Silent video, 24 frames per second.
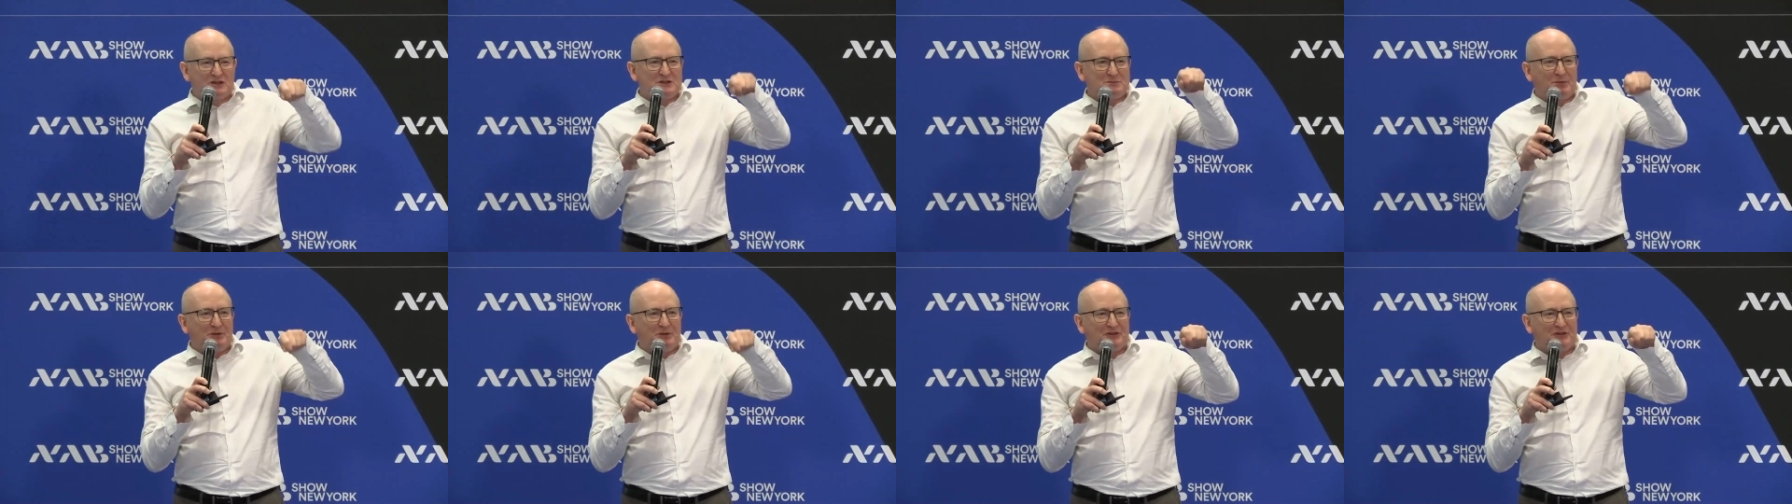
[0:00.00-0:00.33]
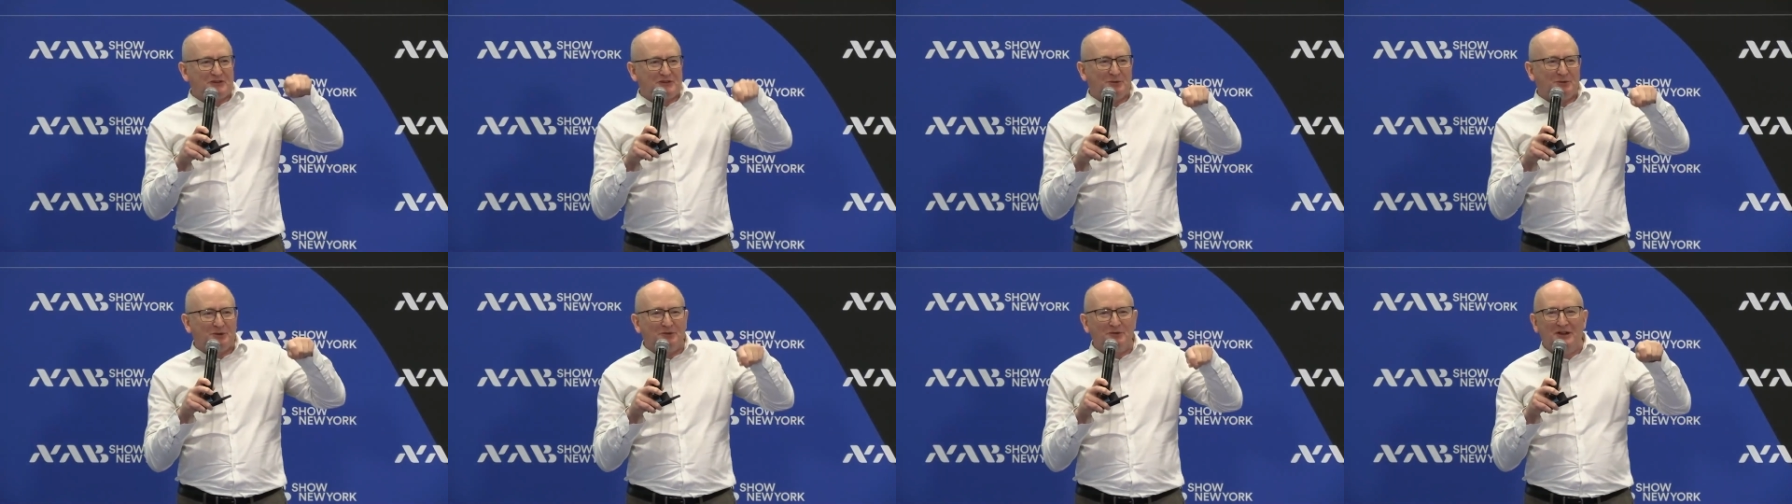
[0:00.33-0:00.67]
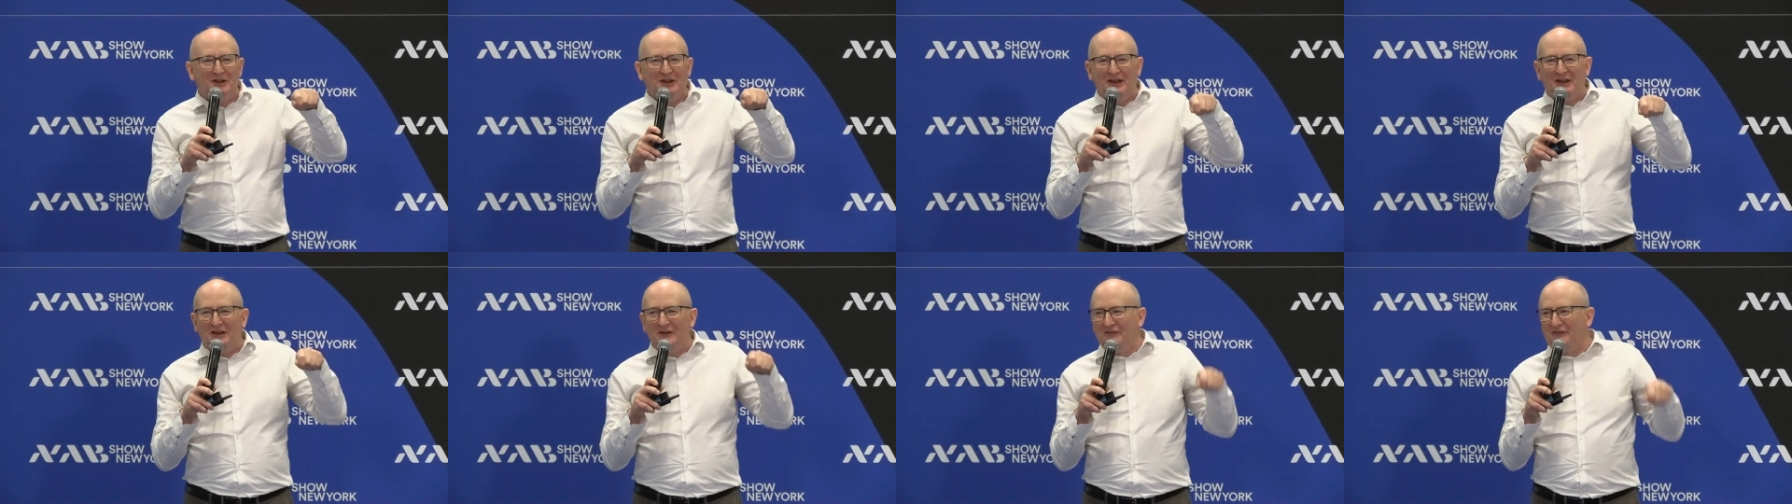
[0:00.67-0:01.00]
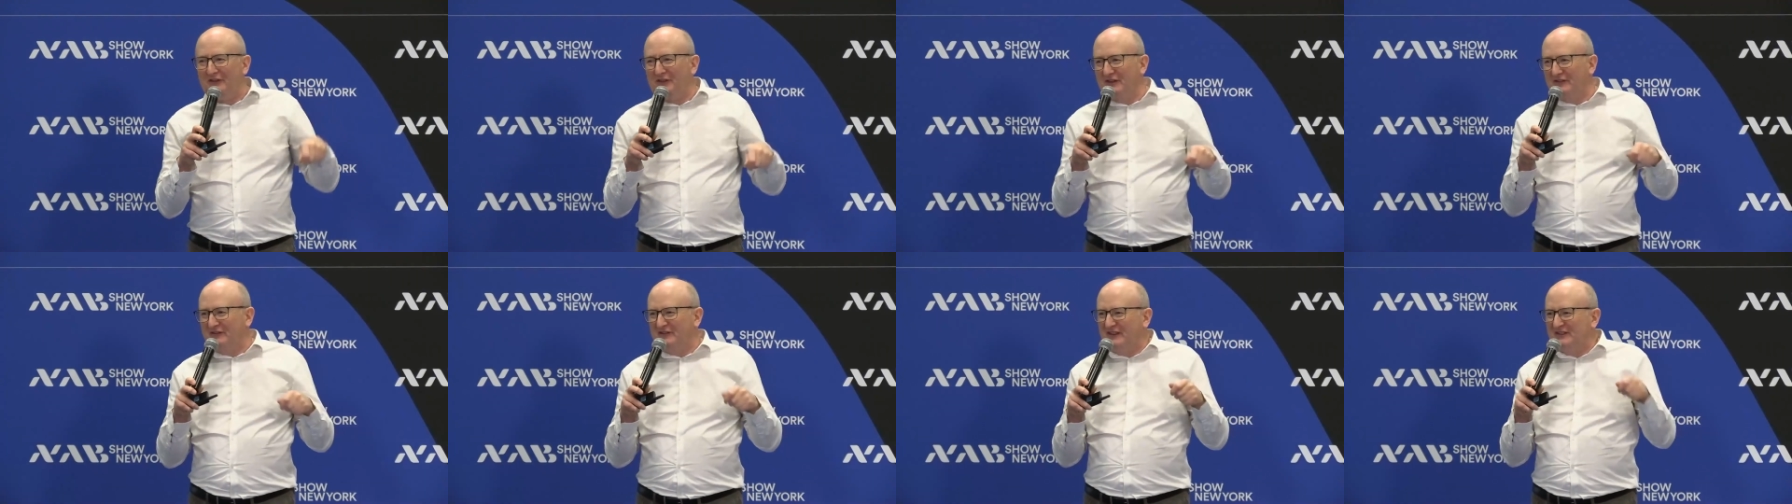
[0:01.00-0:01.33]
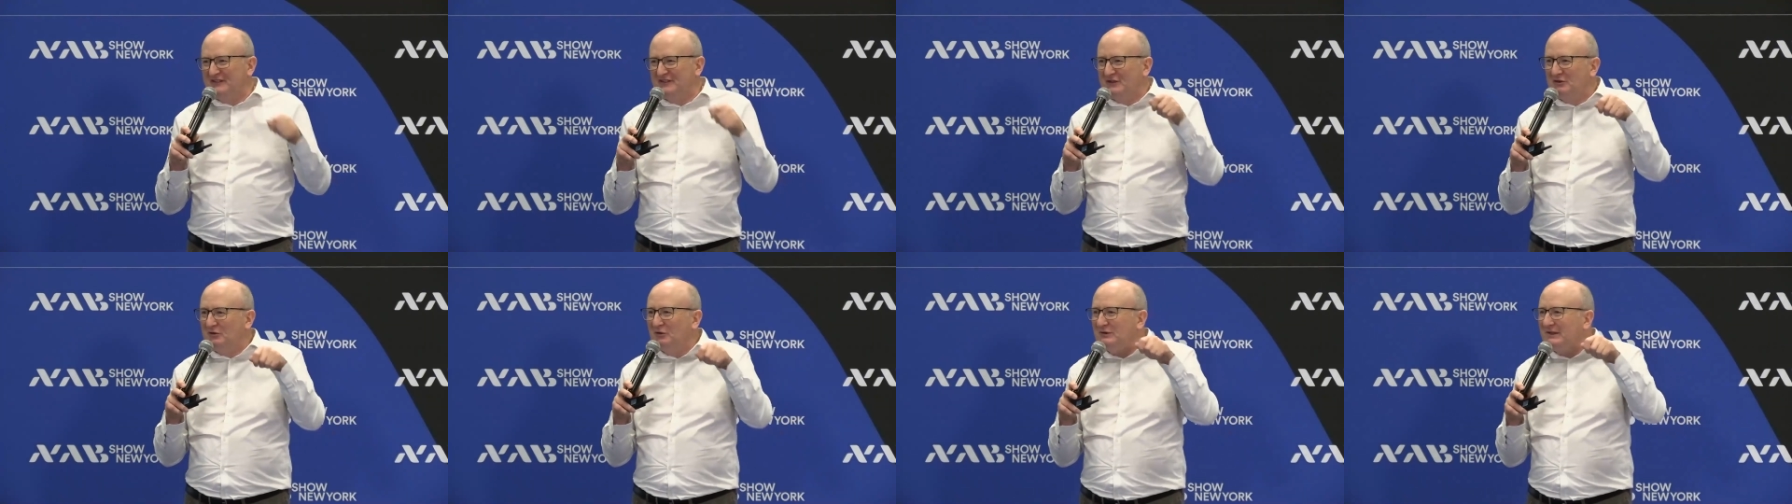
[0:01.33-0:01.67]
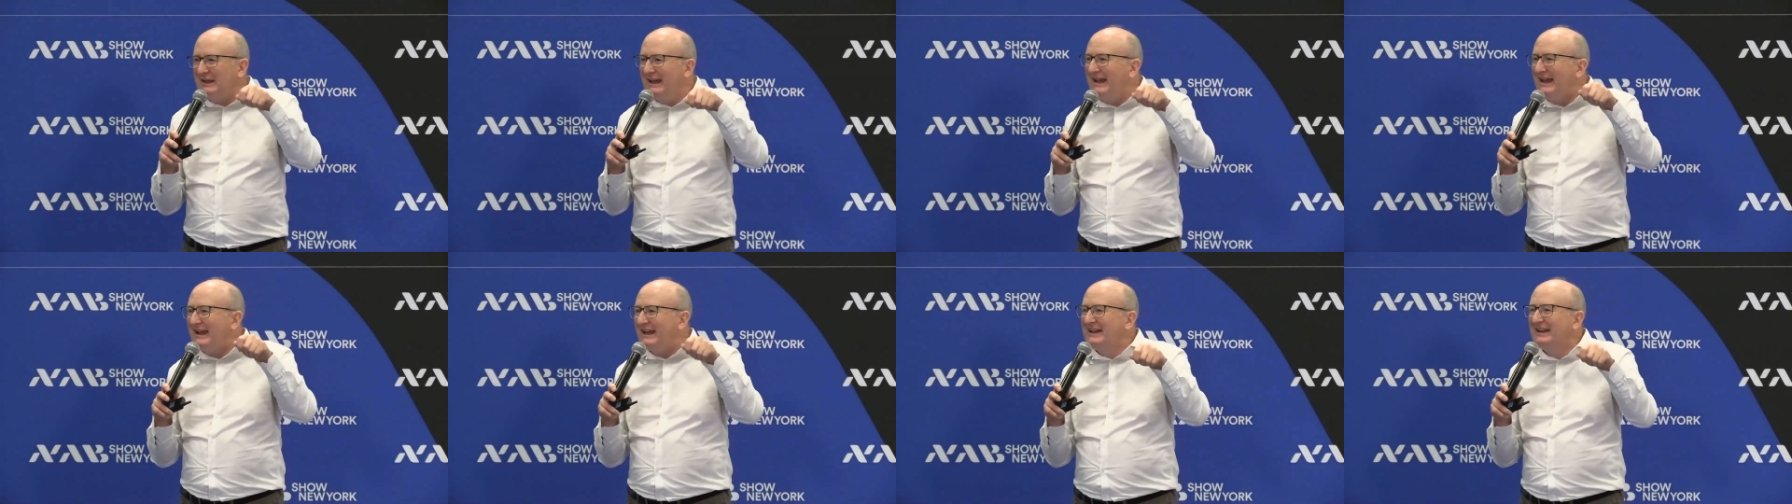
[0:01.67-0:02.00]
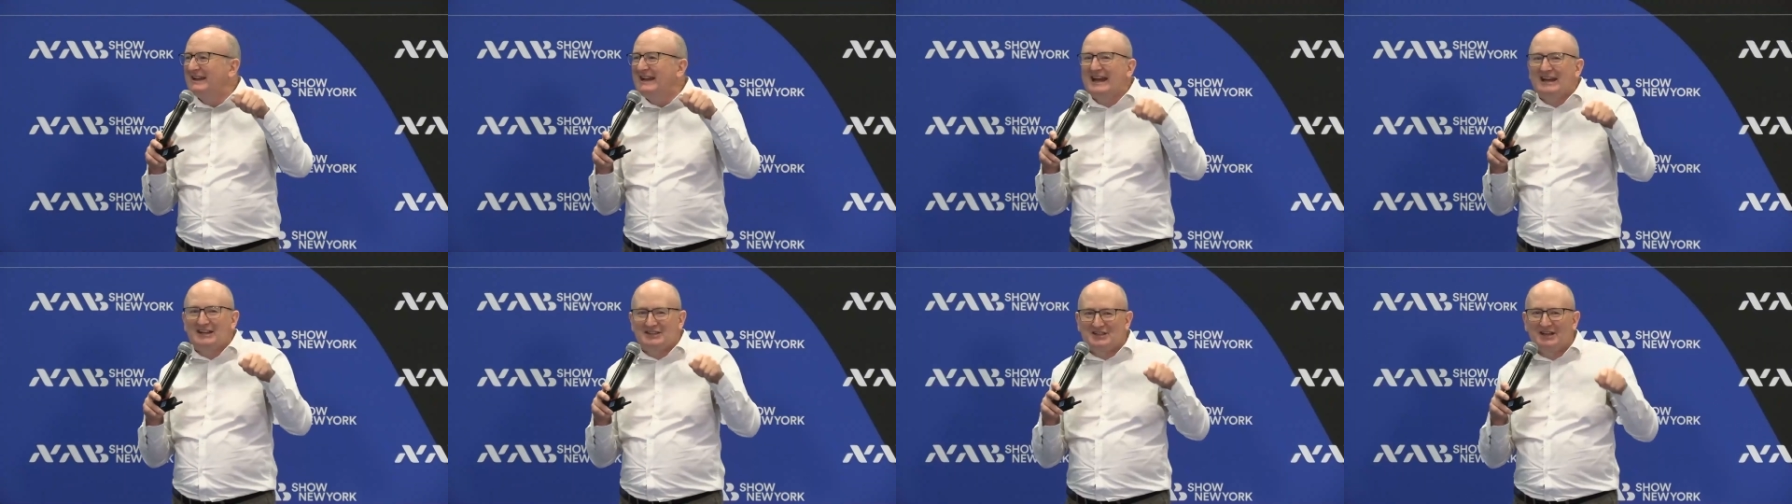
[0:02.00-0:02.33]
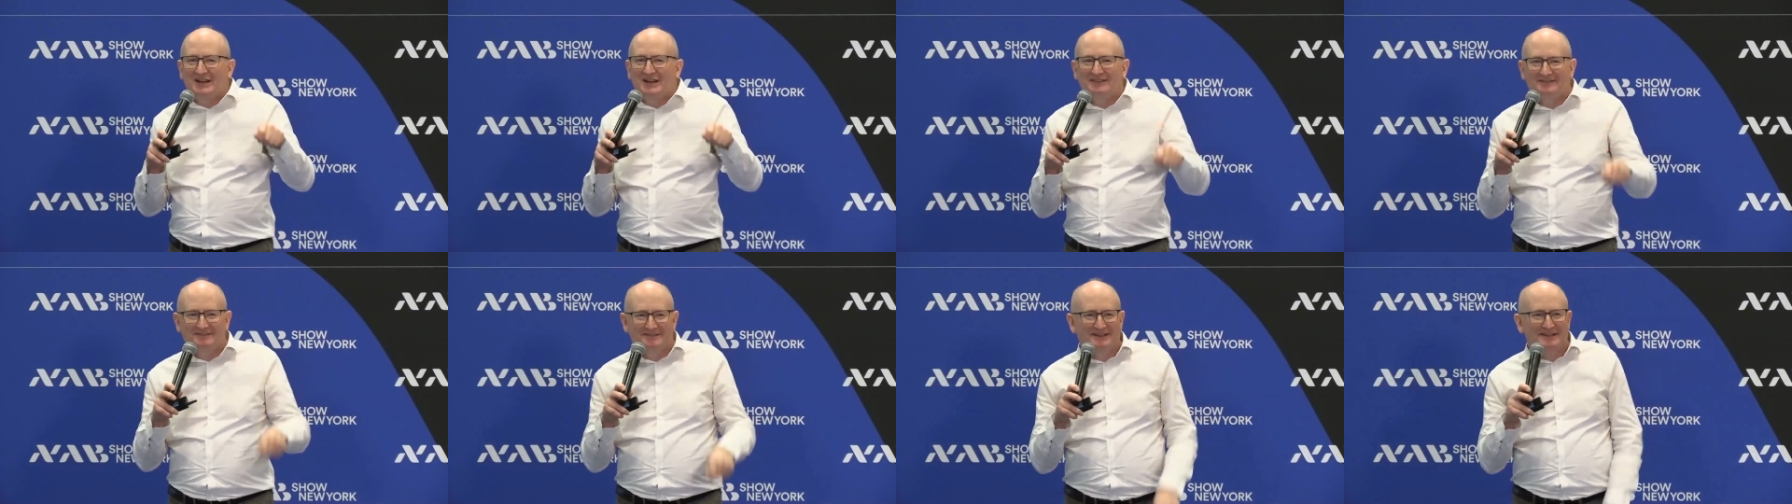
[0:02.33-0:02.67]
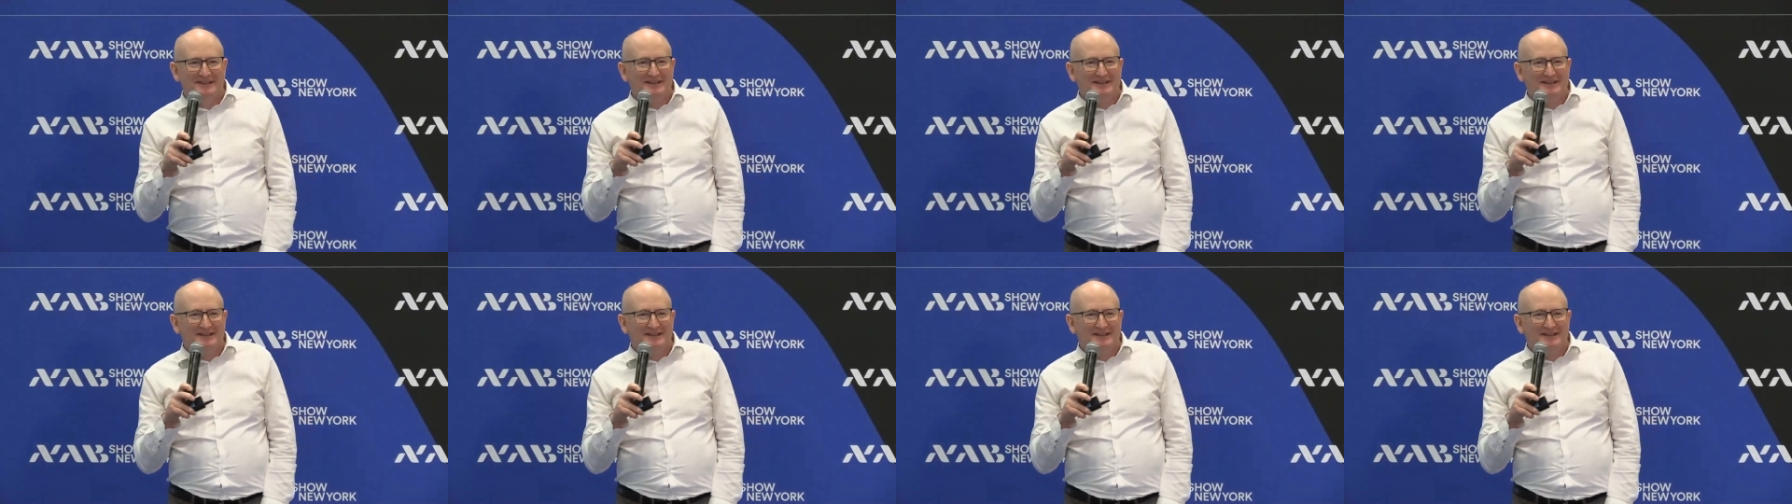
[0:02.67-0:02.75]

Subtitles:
responsible for the physical layer connector.